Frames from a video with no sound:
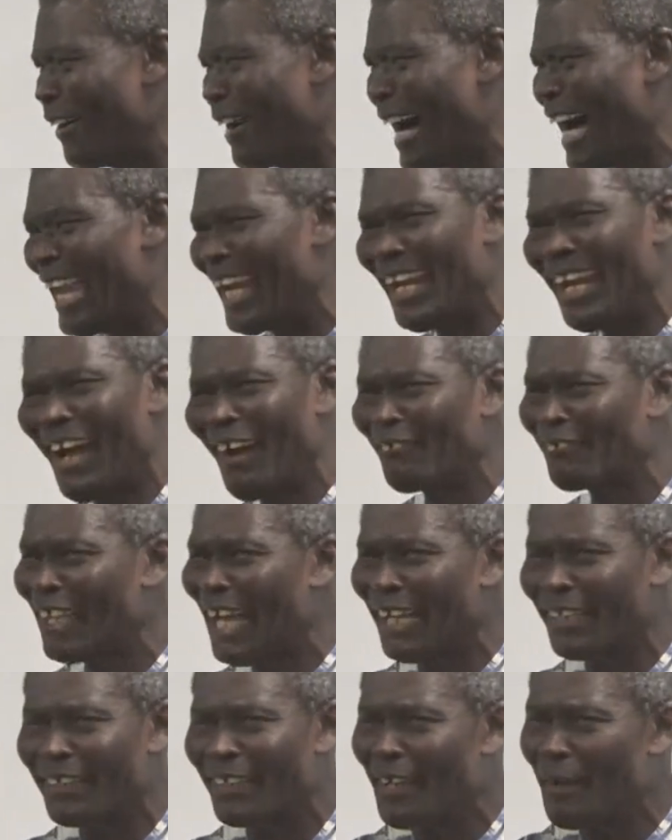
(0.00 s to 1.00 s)
I love
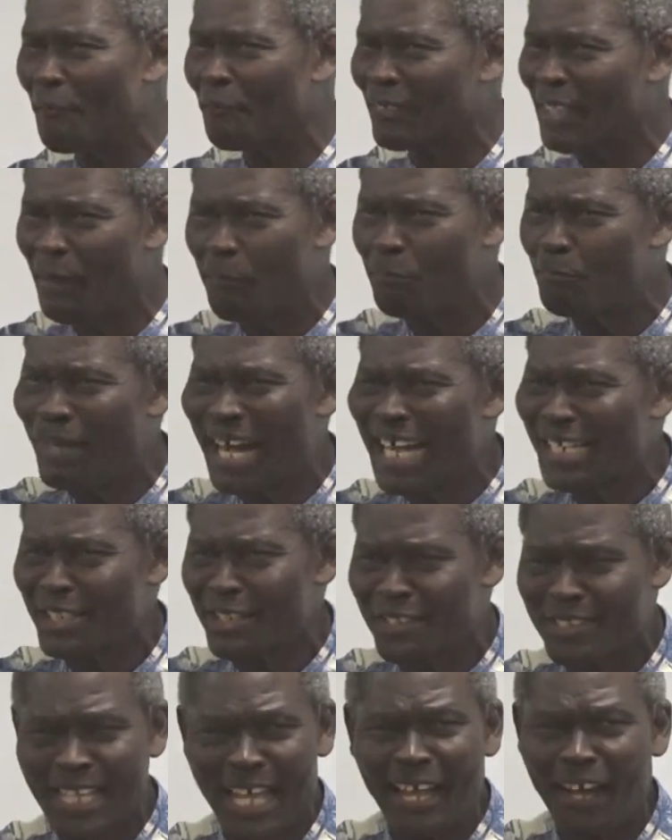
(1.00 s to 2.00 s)
that name, the
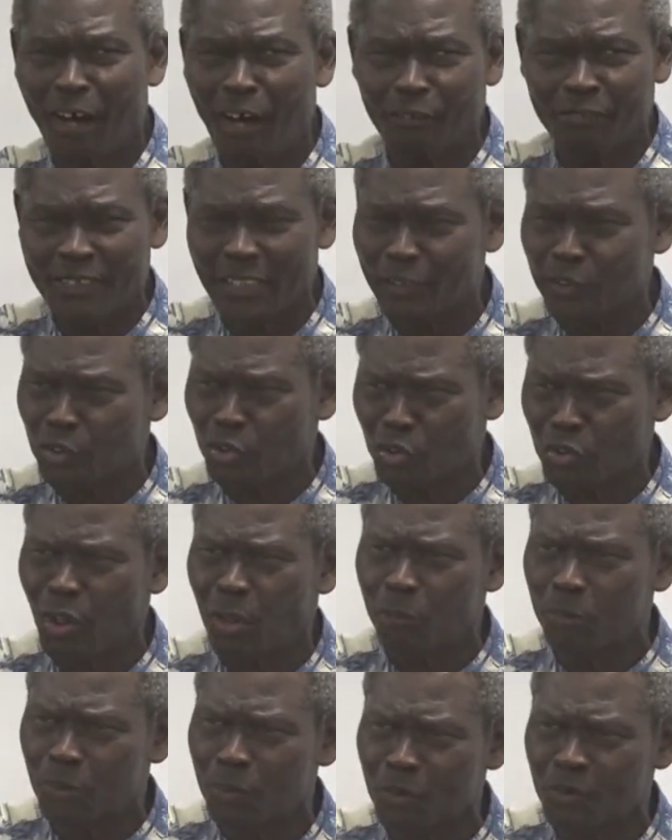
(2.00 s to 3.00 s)
Master of the
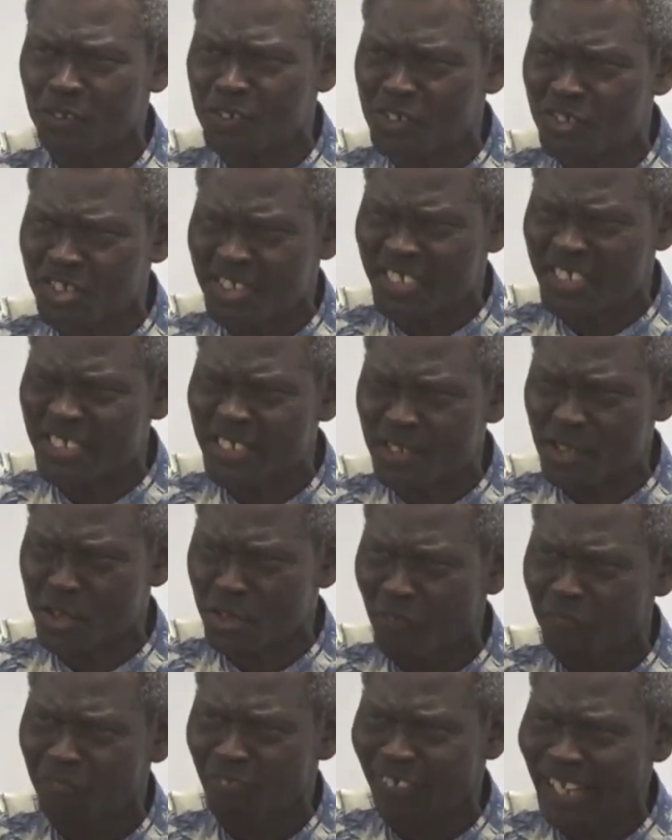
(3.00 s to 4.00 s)
troubled
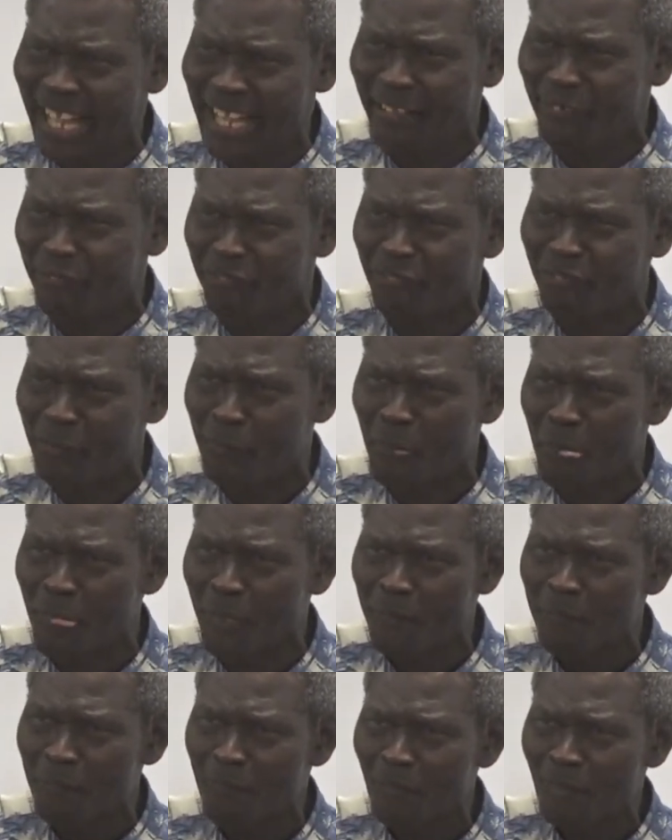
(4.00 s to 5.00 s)
seas of life.
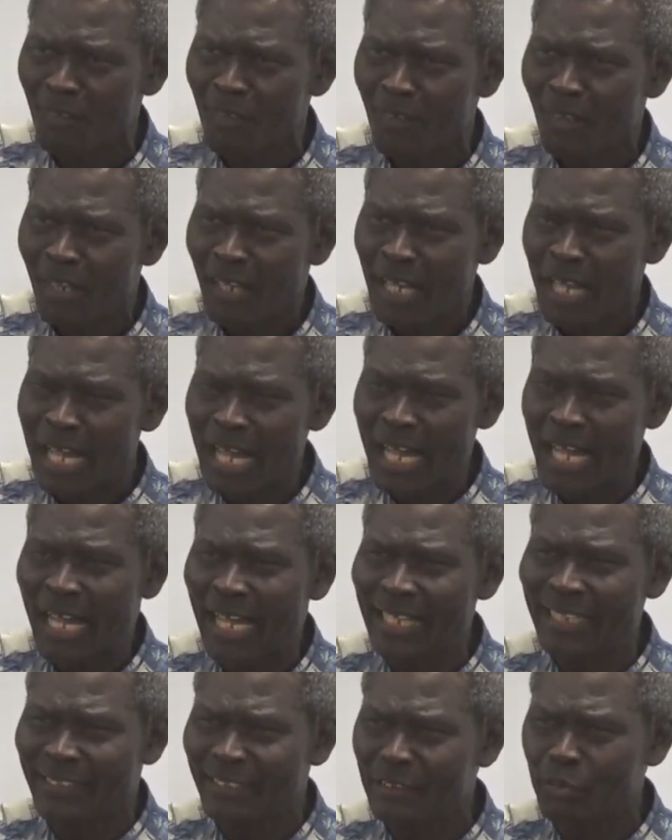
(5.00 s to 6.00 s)

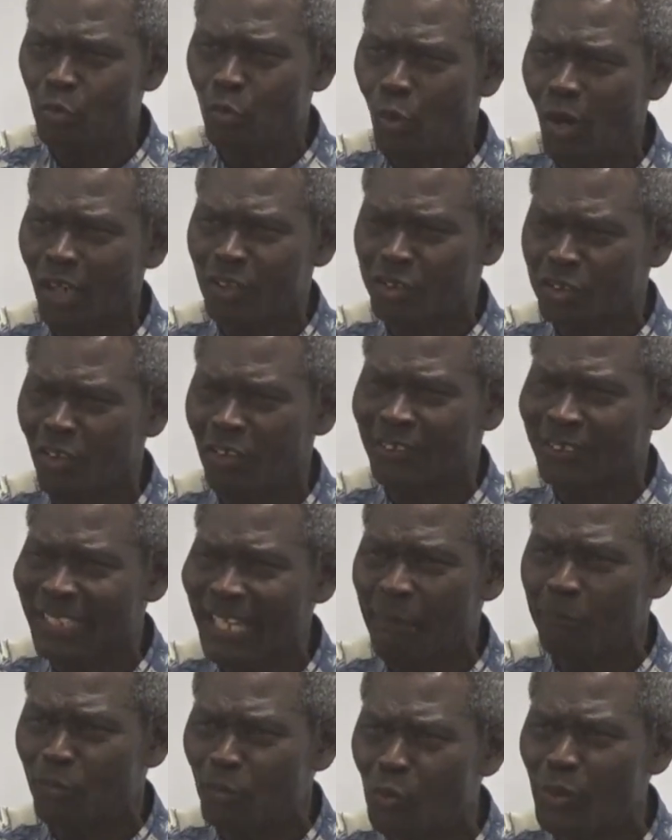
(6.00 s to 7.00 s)
Ah, he walks on
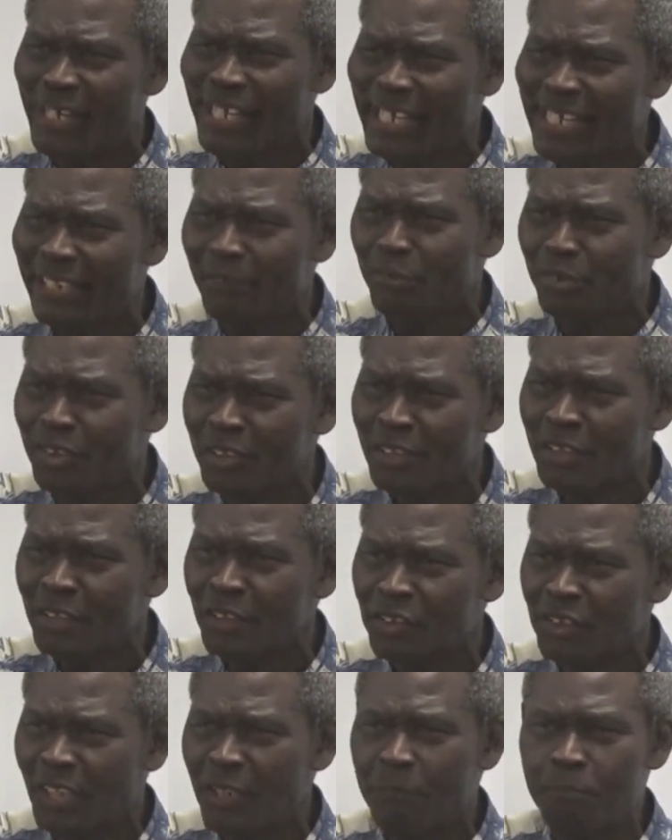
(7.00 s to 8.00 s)
them waves,
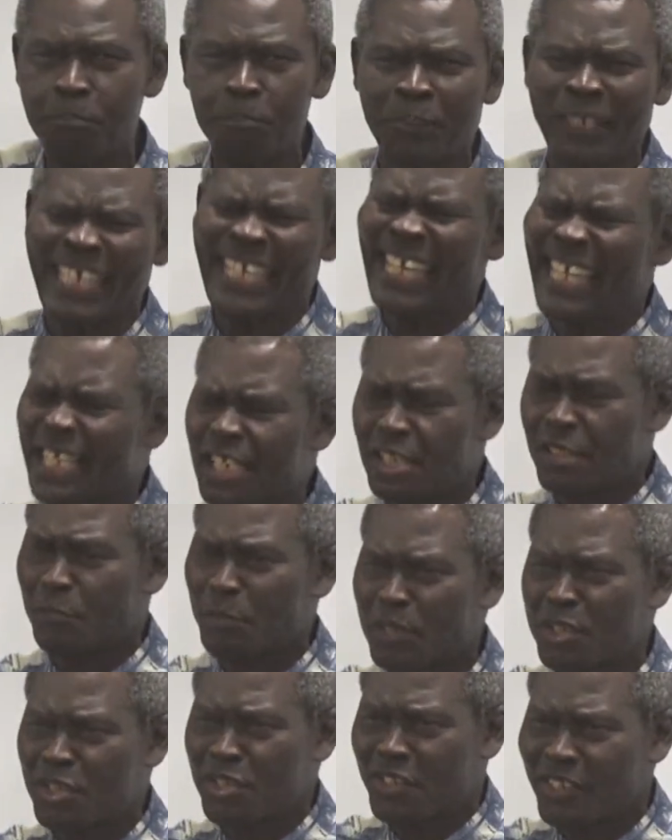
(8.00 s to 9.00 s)
said, peace
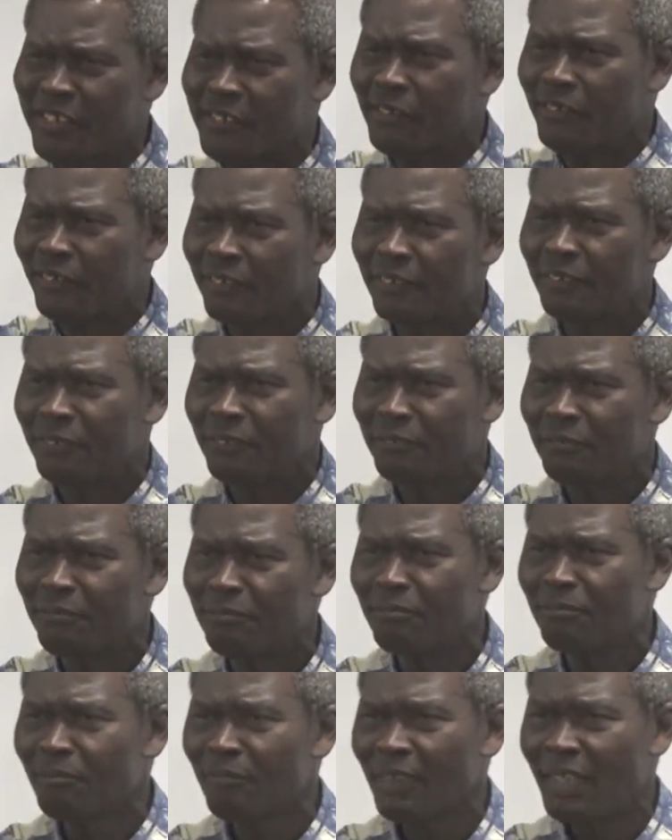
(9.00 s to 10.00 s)
be still.
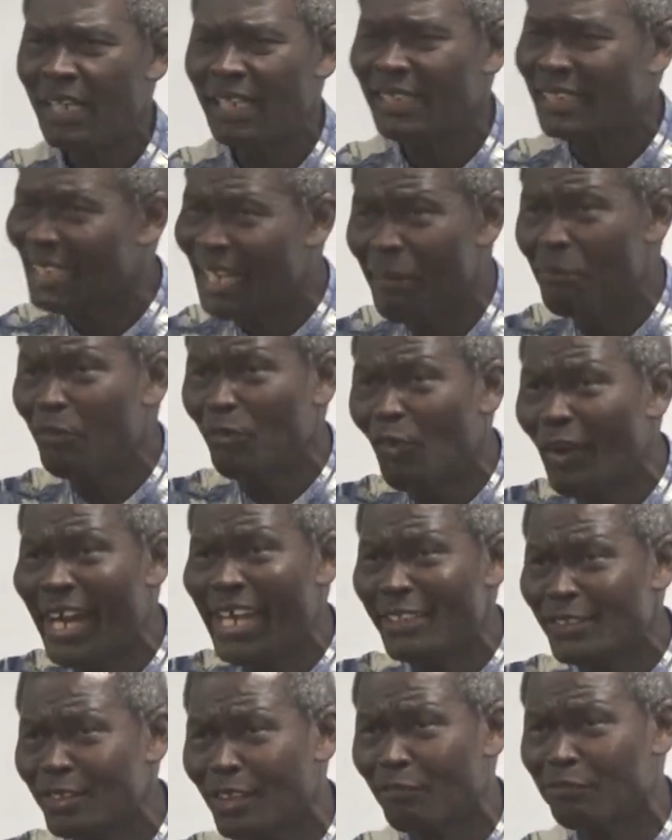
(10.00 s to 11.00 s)
And them
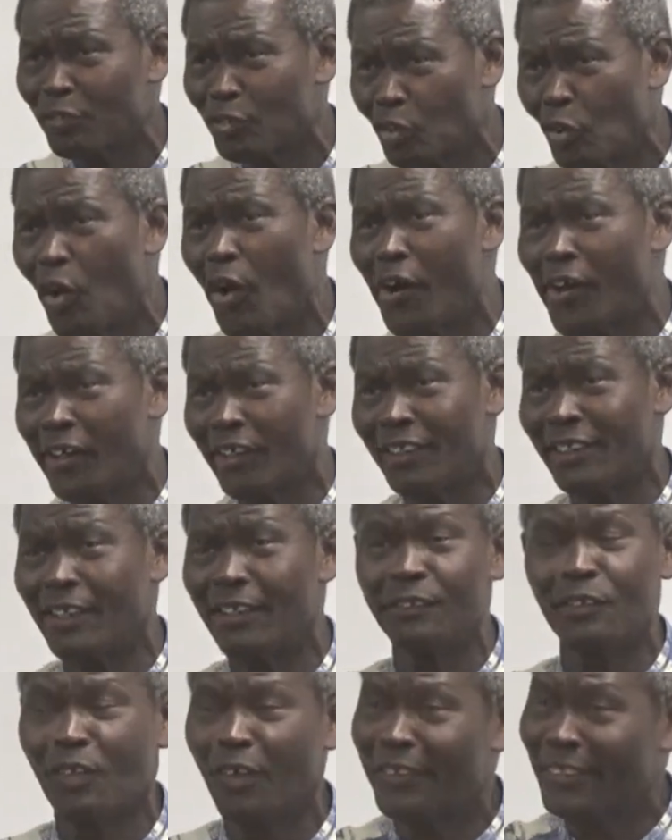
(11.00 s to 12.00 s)
waves of toil,
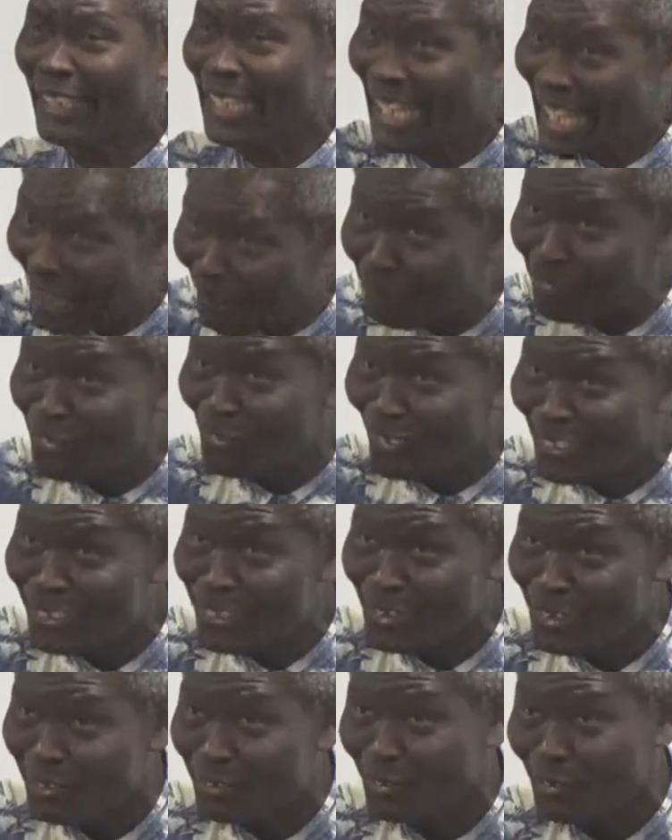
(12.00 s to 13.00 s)
and all, they have to
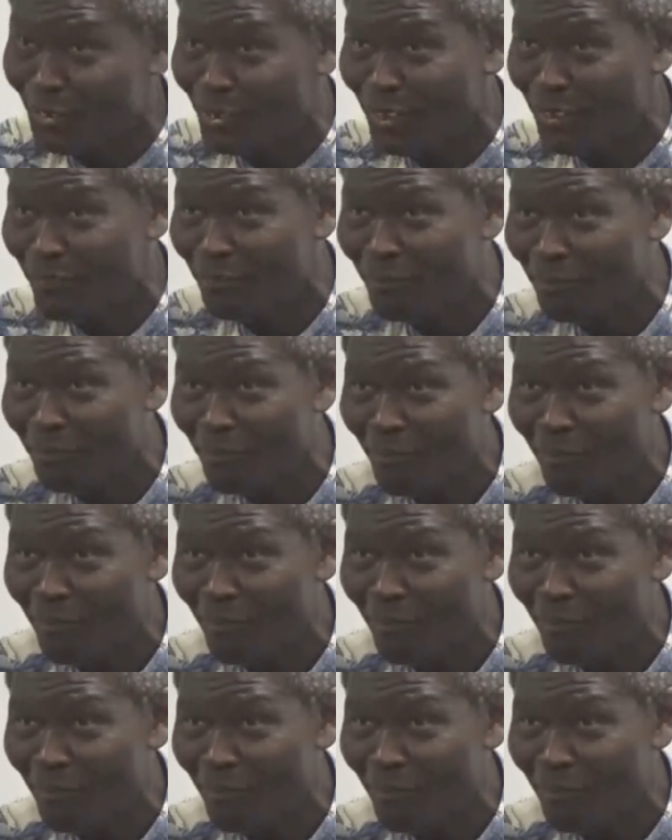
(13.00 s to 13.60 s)
listen to him.